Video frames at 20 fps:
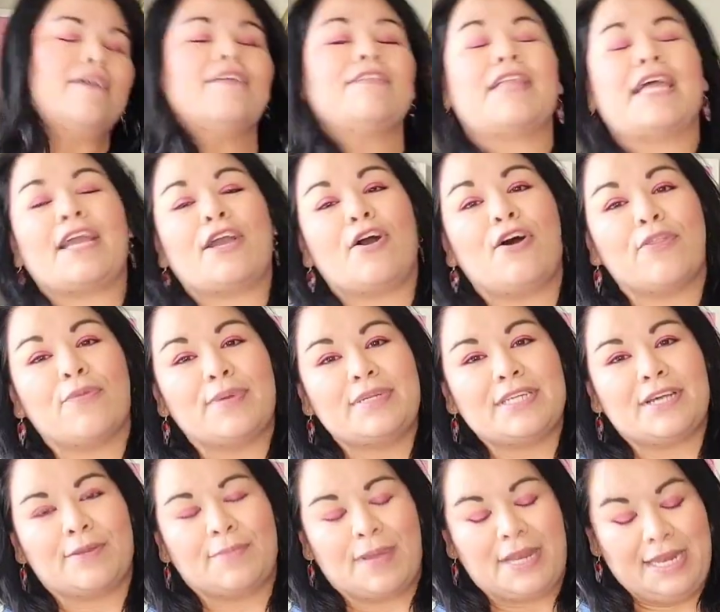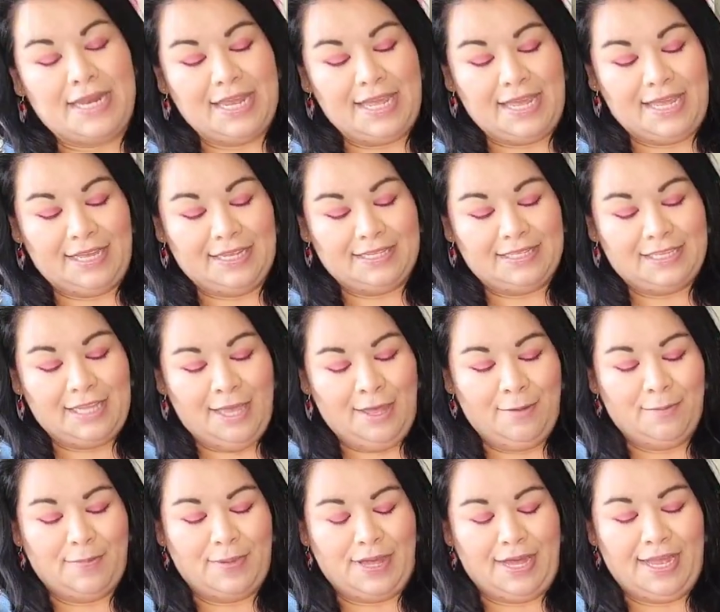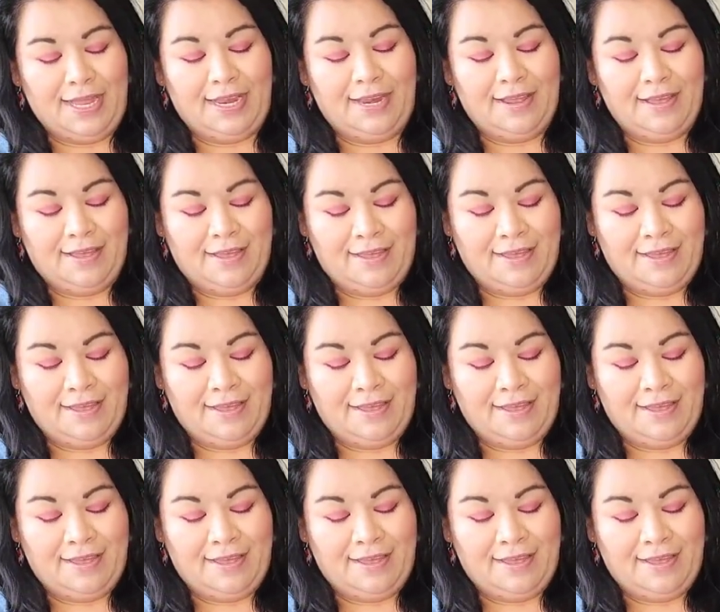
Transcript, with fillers: like all the way down to my knees. But